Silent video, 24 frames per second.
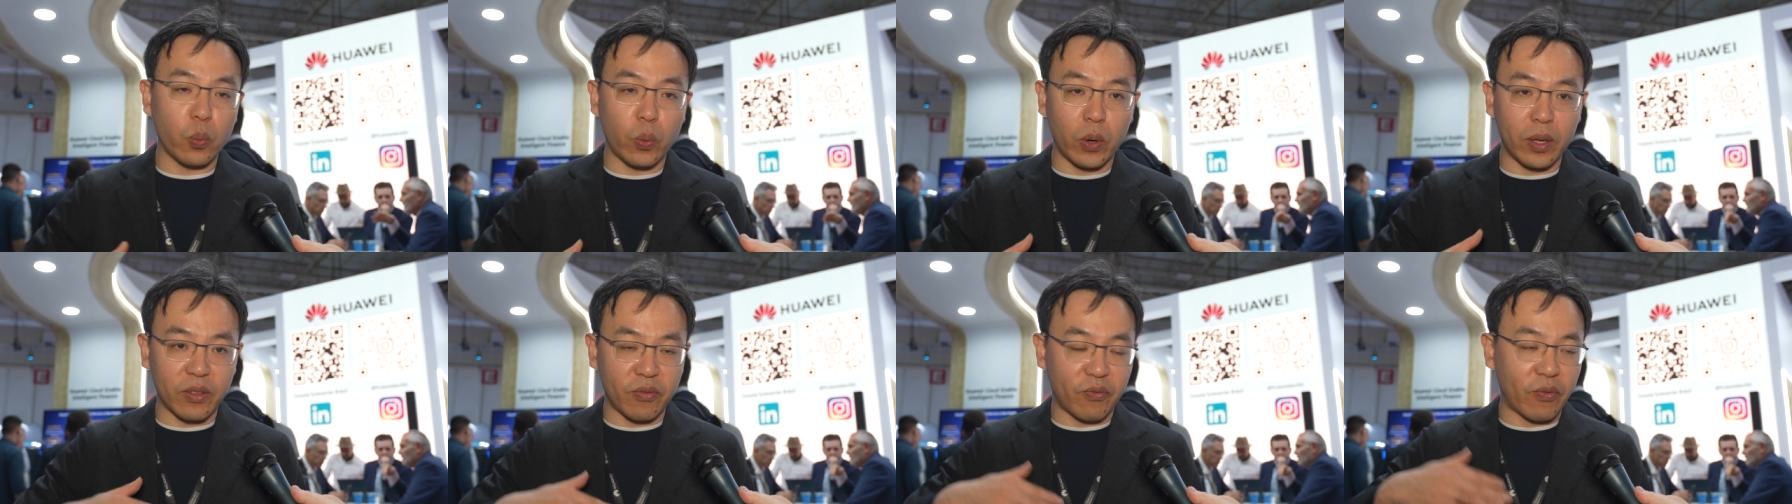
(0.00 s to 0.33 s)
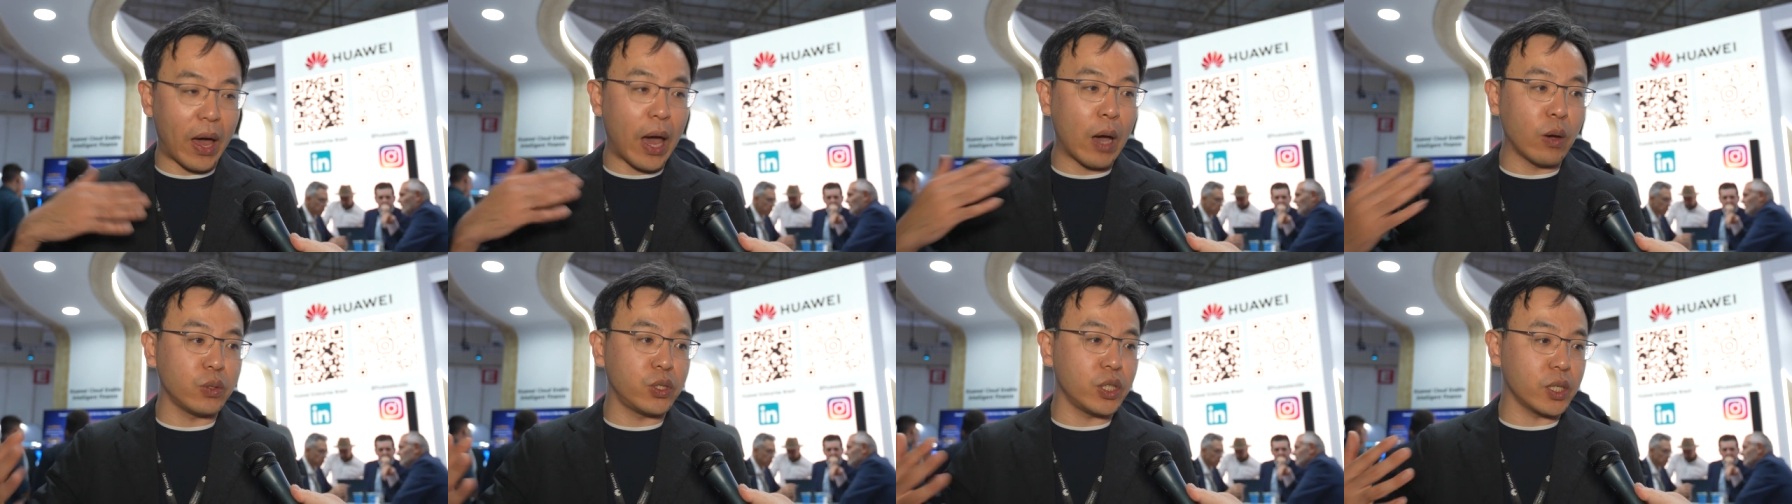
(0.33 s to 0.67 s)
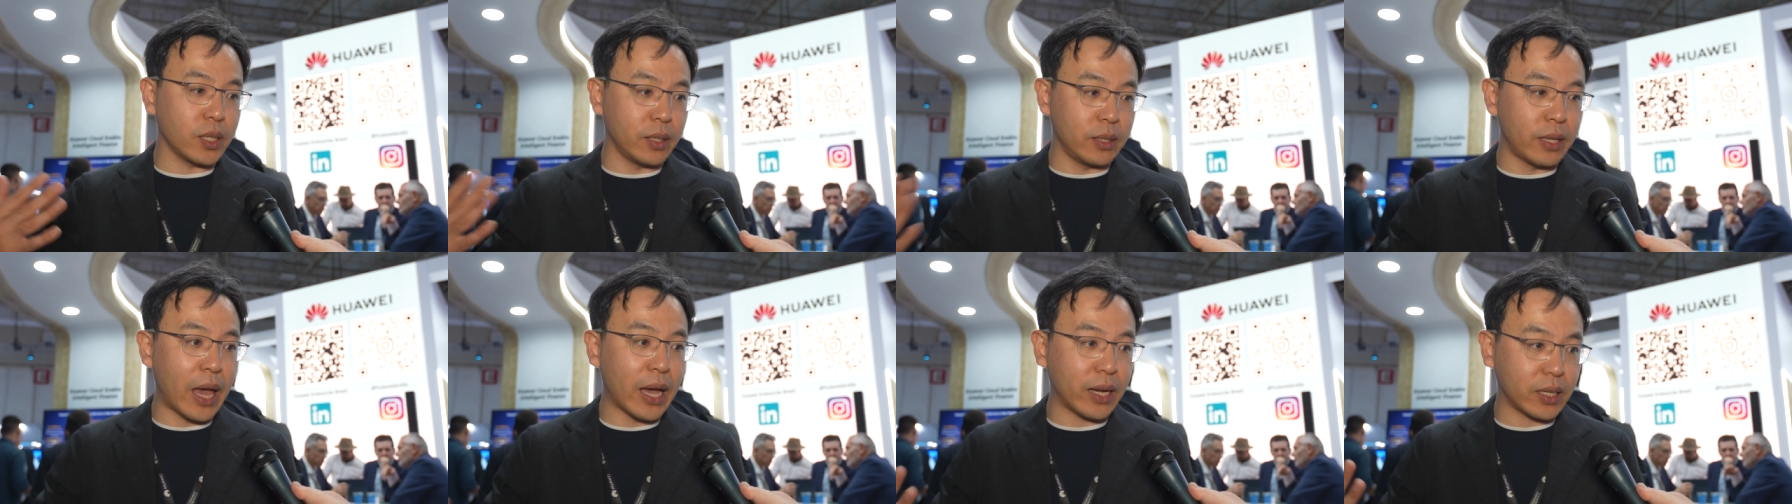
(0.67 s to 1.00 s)
with 5G
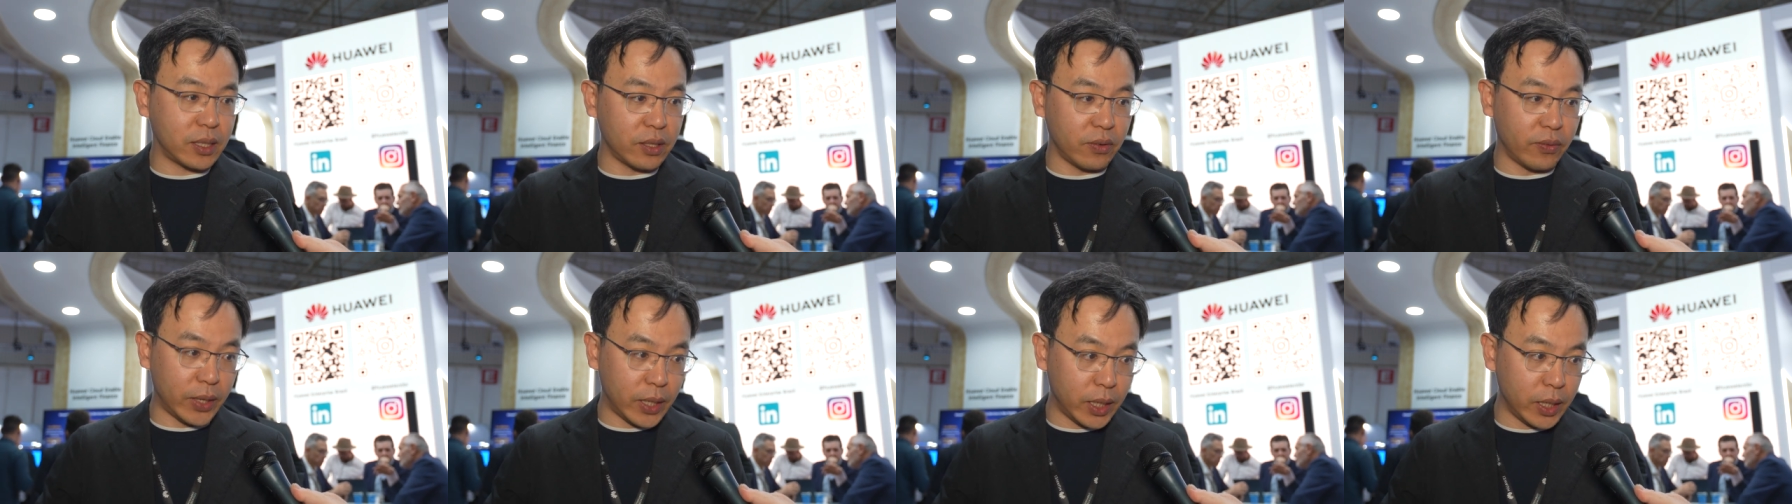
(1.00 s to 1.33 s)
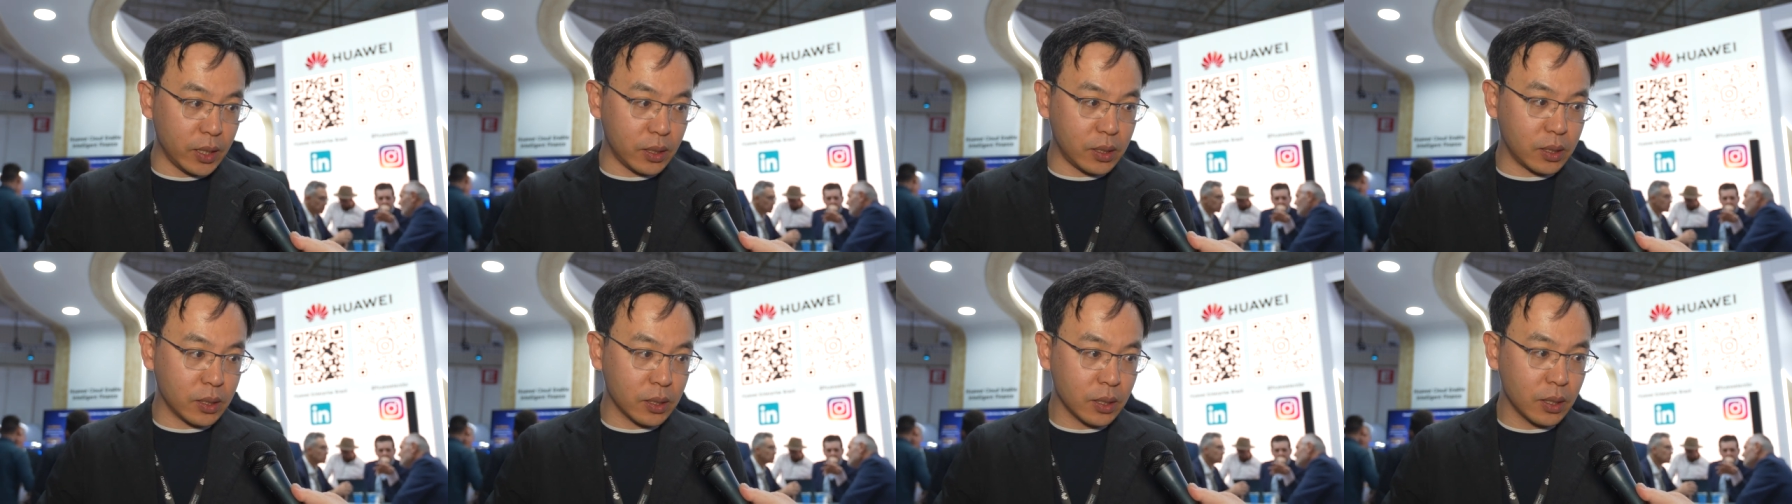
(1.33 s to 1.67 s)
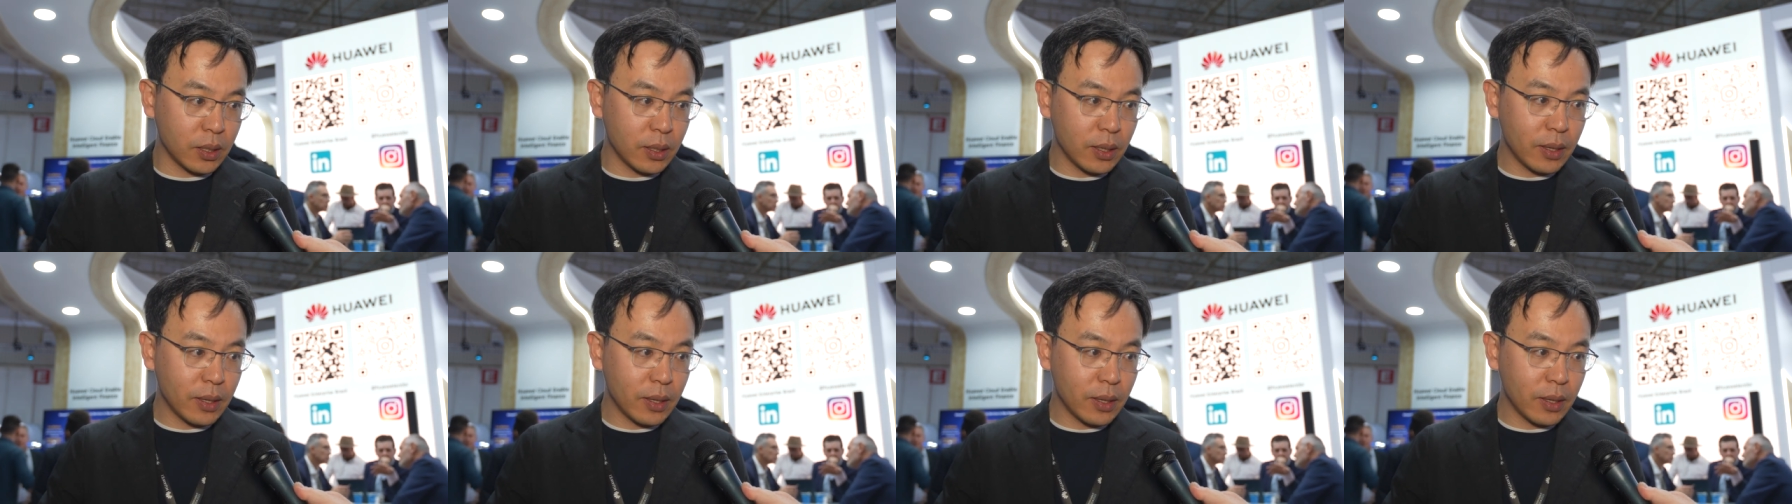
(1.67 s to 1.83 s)
connectivities,